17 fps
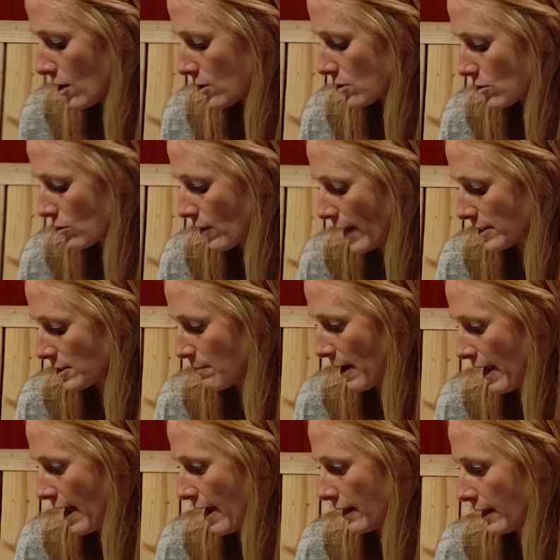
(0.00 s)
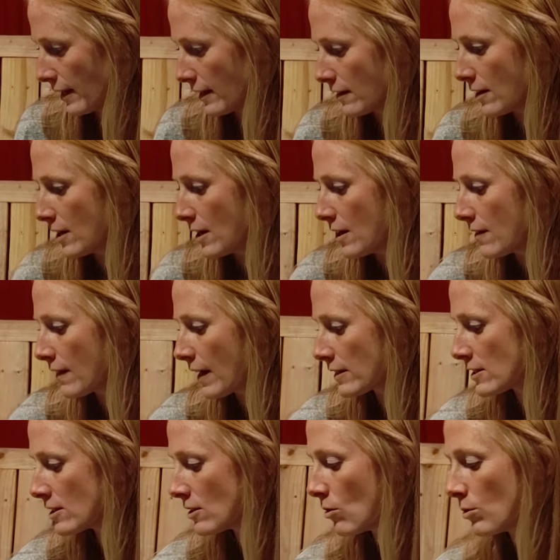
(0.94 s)
So that's my Eddie.
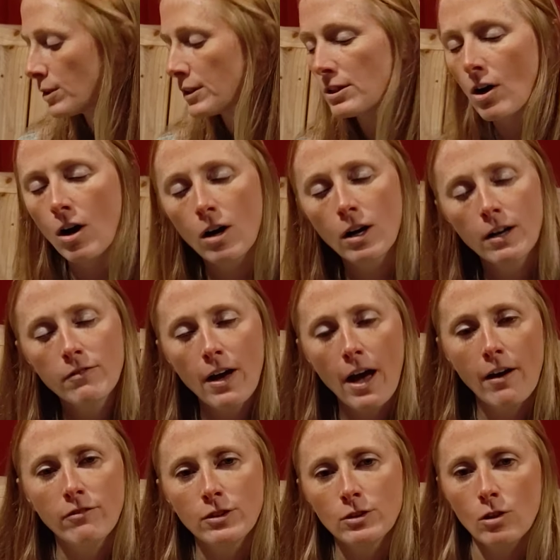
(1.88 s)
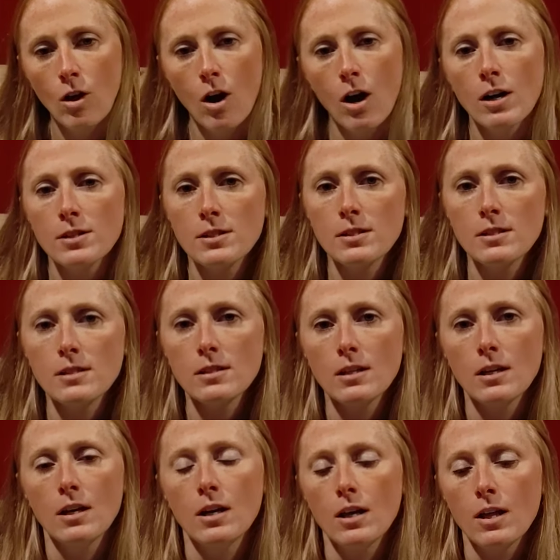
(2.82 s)
That's the only dog I've ever lost
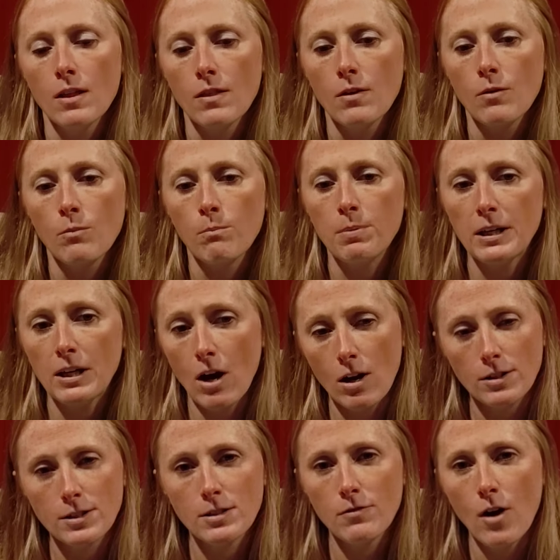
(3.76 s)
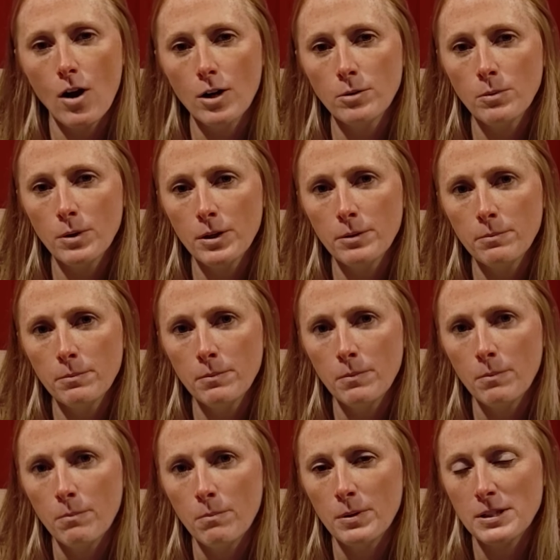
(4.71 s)
because of heartworm,
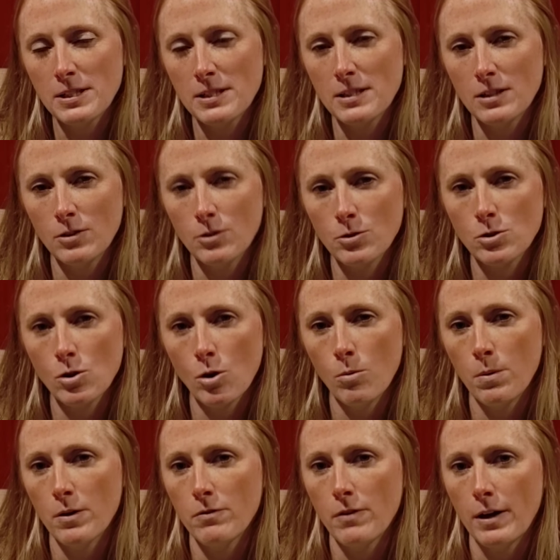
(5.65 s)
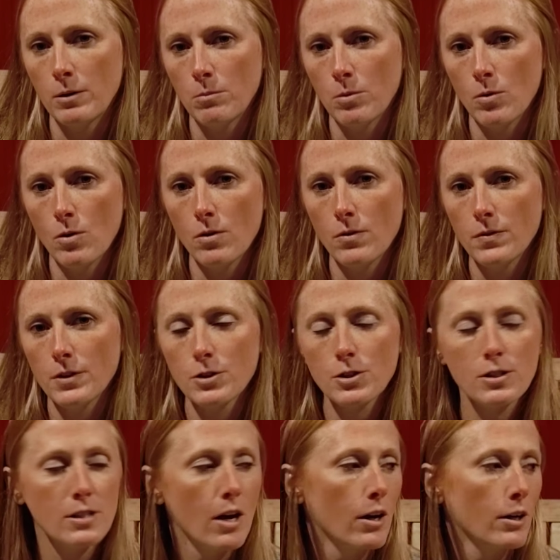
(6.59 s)
but still so preventable.
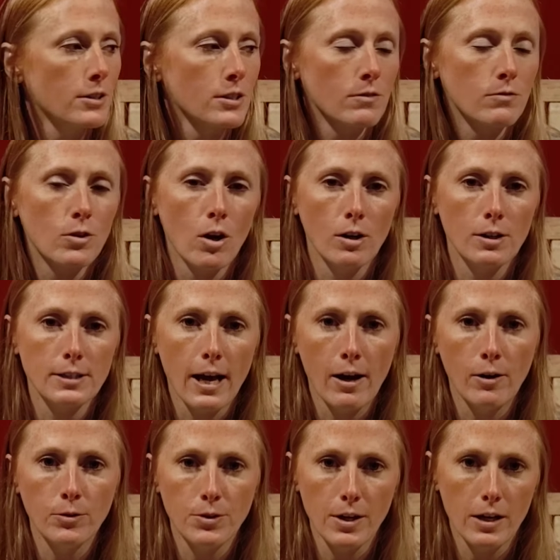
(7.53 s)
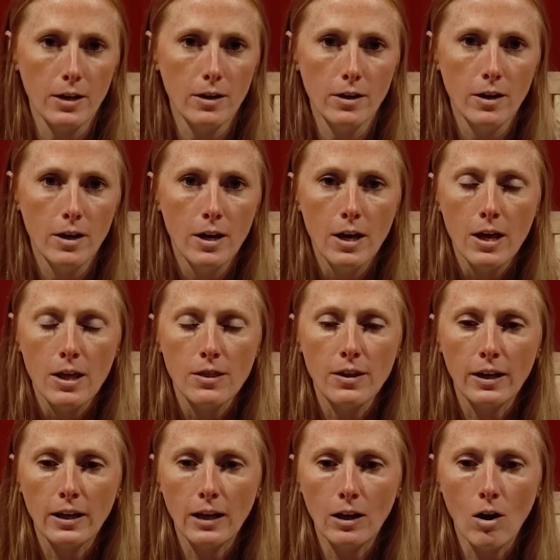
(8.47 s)
There's tons of dogs out there
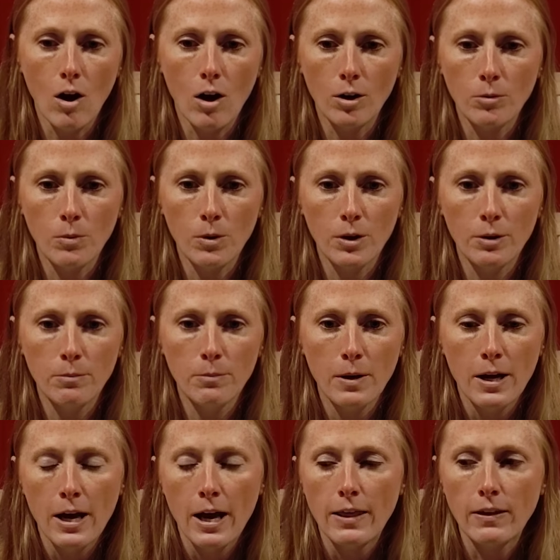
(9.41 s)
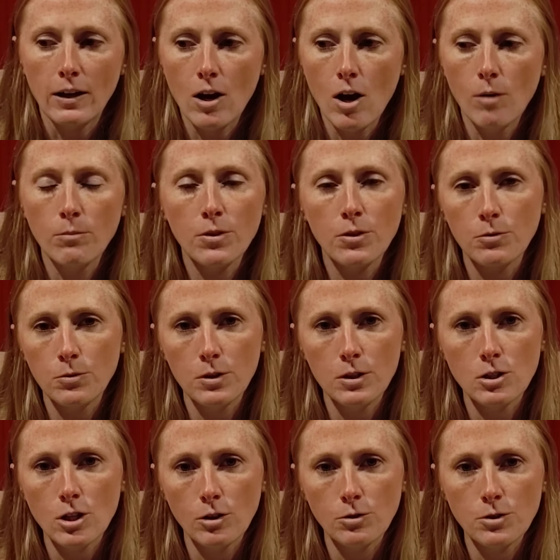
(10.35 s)
that get heartworm, that come through the
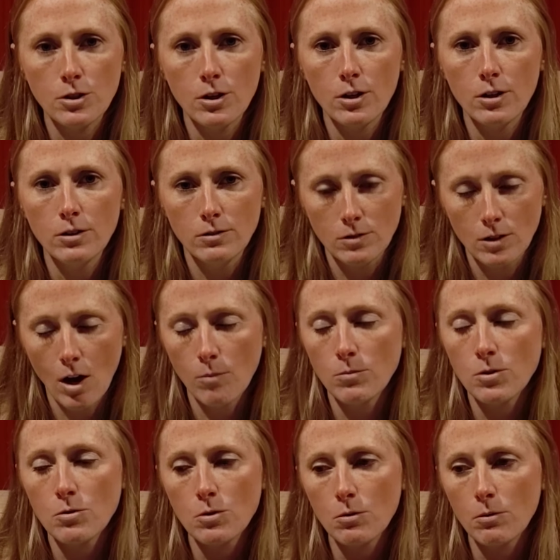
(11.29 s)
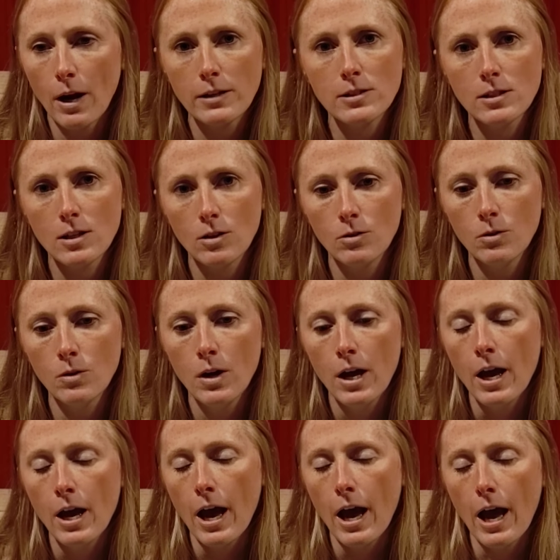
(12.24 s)
shelter, come through the rescue,
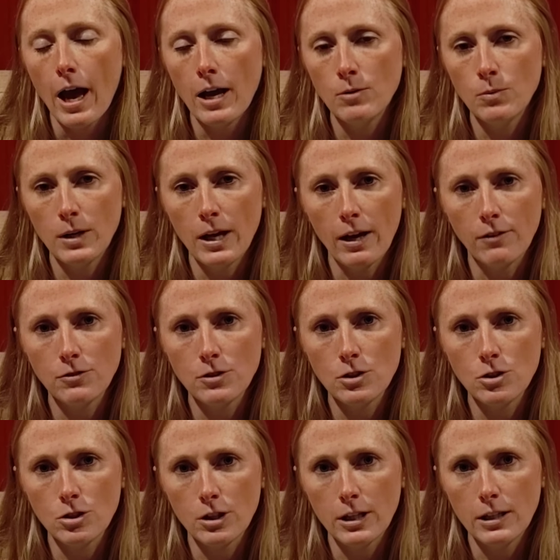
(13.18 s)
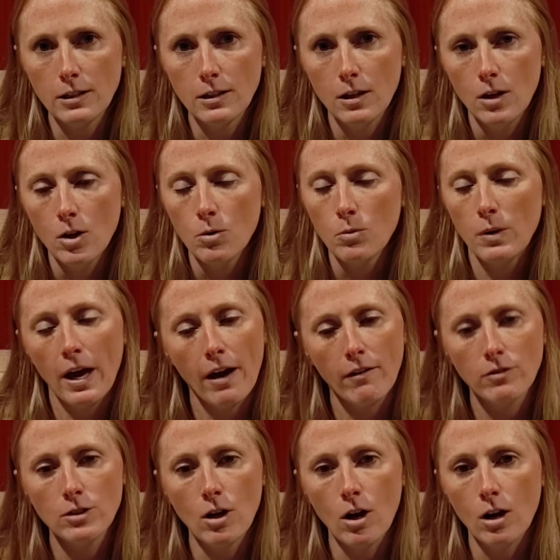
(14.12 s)
and we have to treat. We
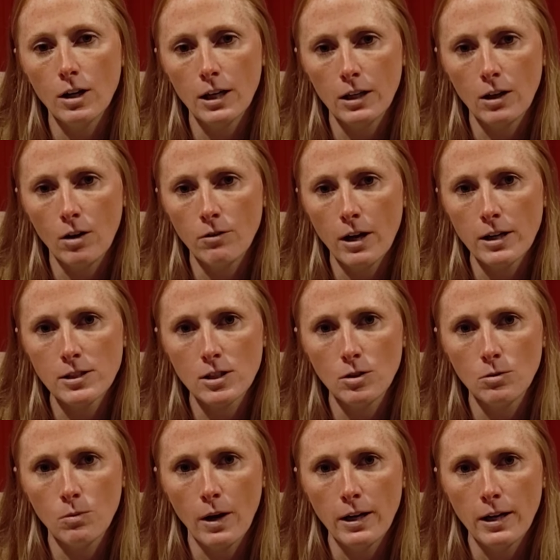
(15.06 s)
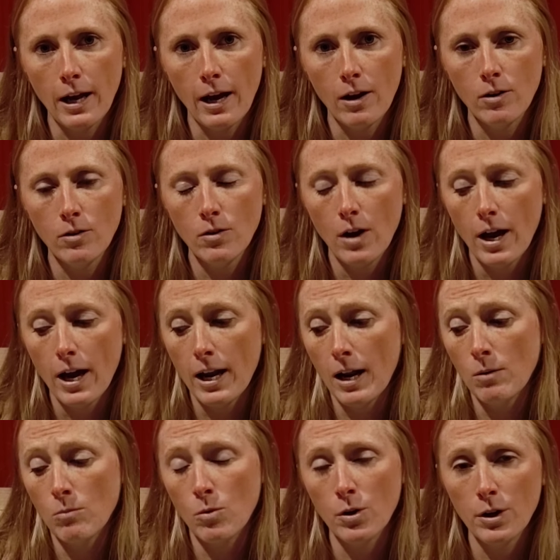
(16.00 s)
have a dog in our rescue right now, and
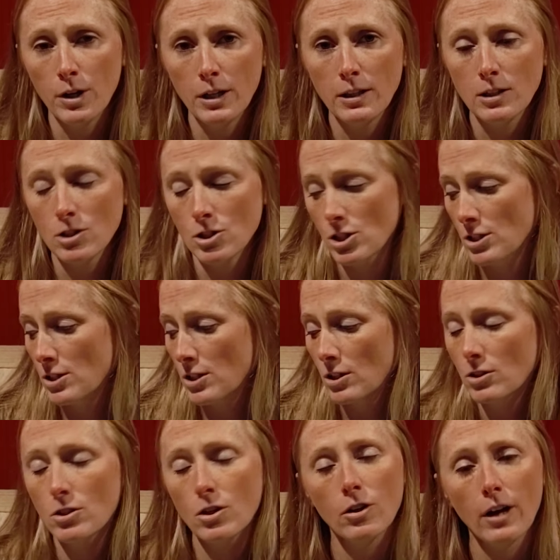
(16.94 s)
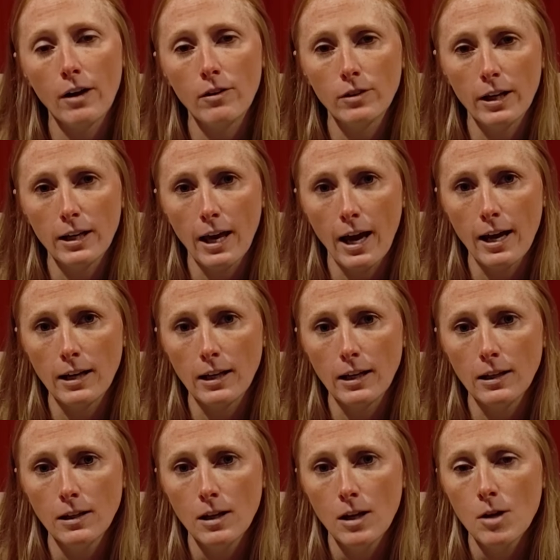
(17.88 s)
I'm worried that she's going to turn out like
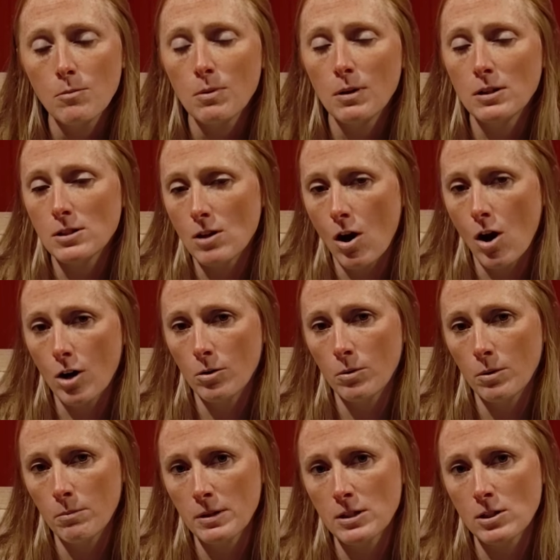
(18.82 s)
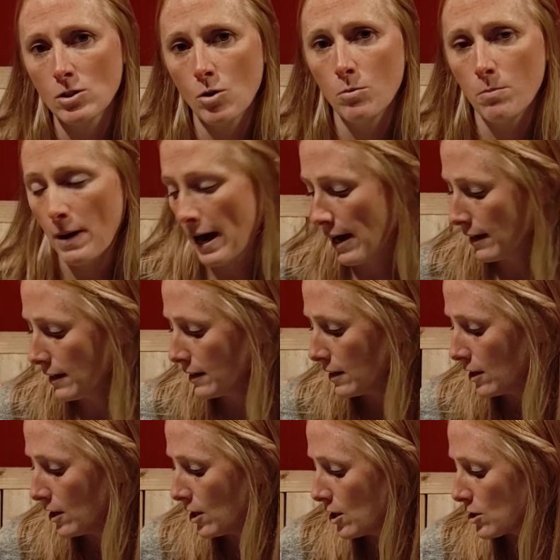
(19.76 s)
Eddie because the heartworm is so bad.
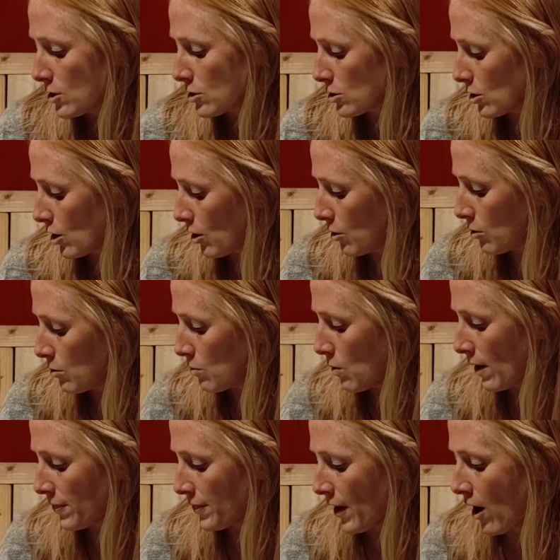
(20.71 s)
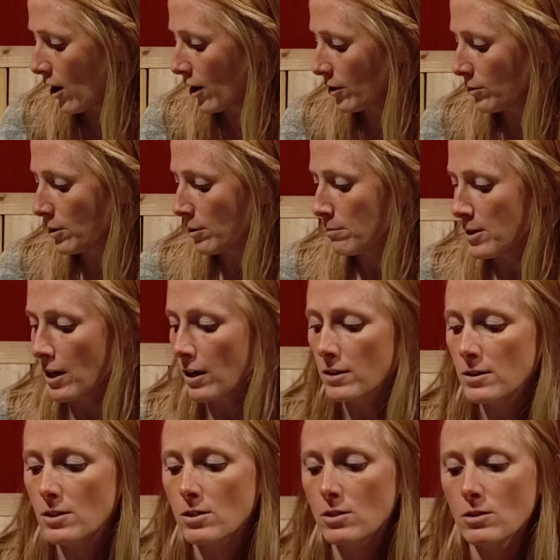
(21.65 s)
So what the heartworm
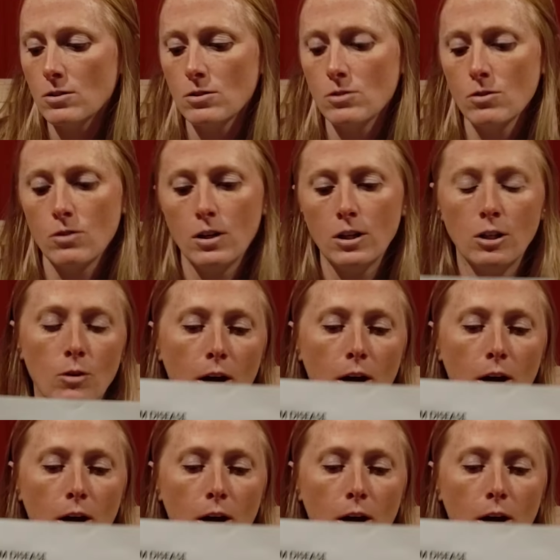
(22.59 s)
does, so that you